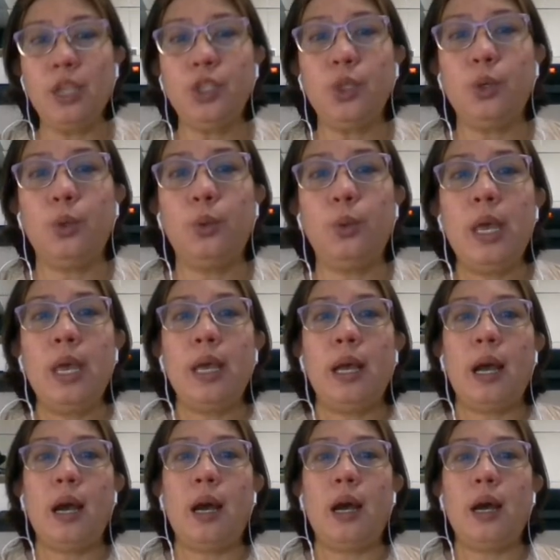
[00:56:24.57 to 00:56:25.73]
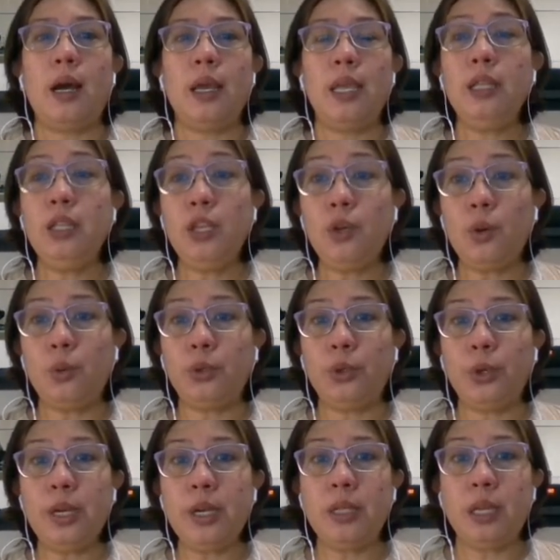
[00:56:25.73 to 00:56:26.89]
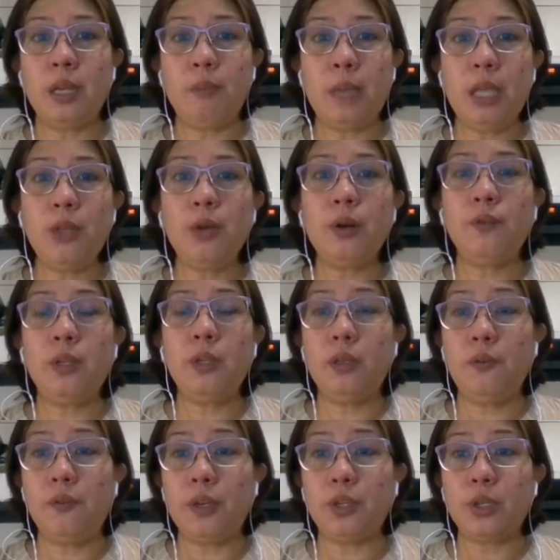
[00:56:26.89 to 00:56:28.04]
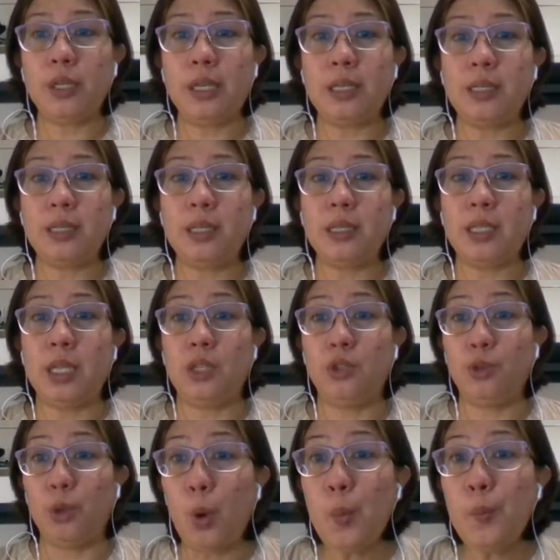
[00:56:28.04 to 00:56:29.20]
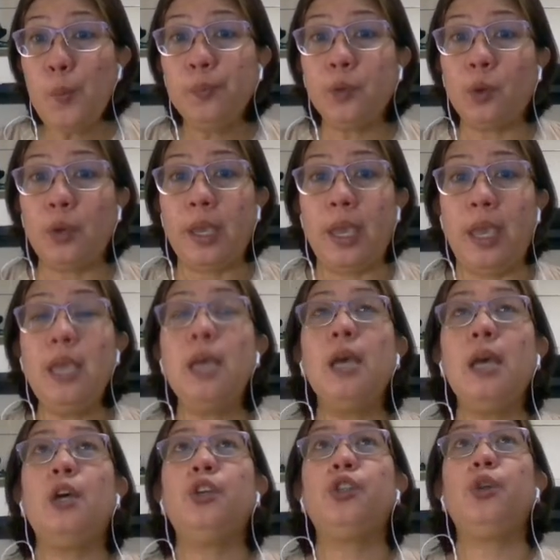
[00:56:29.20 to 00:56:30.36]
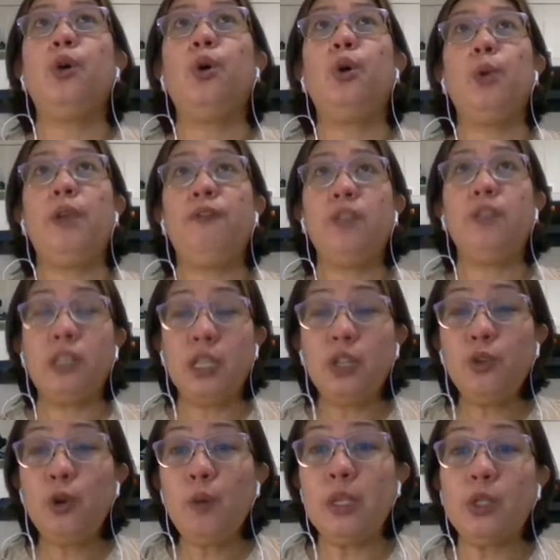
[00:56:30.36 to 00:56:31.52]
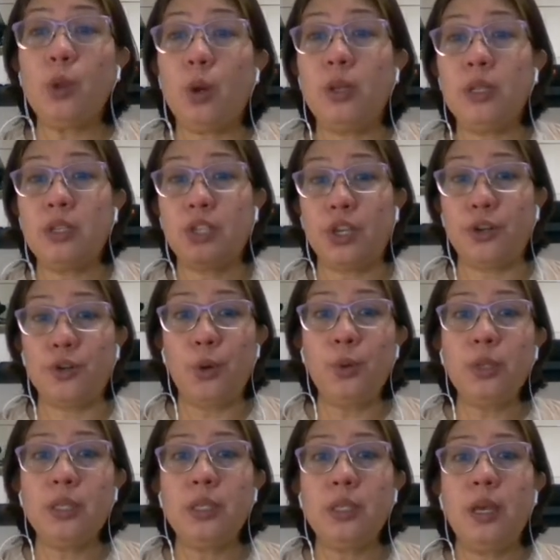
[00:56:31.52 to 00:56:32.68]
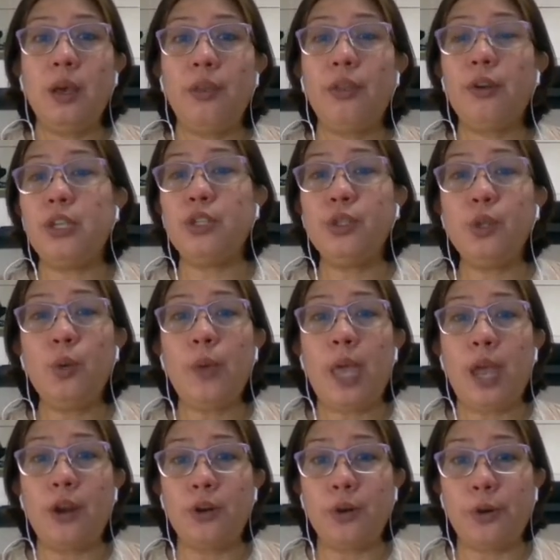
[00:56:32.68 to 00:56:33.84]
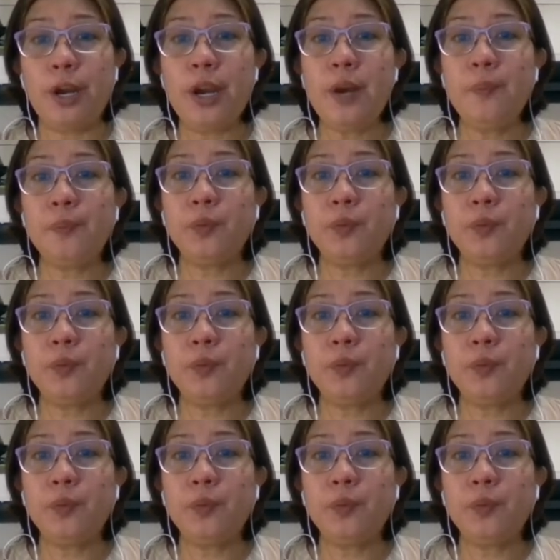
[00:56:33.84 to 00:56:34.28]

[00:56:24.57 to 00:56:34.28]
so in the decoder, the remainder of the division is the syndrome. Okay, so if the syndrome is all zeros, there is no error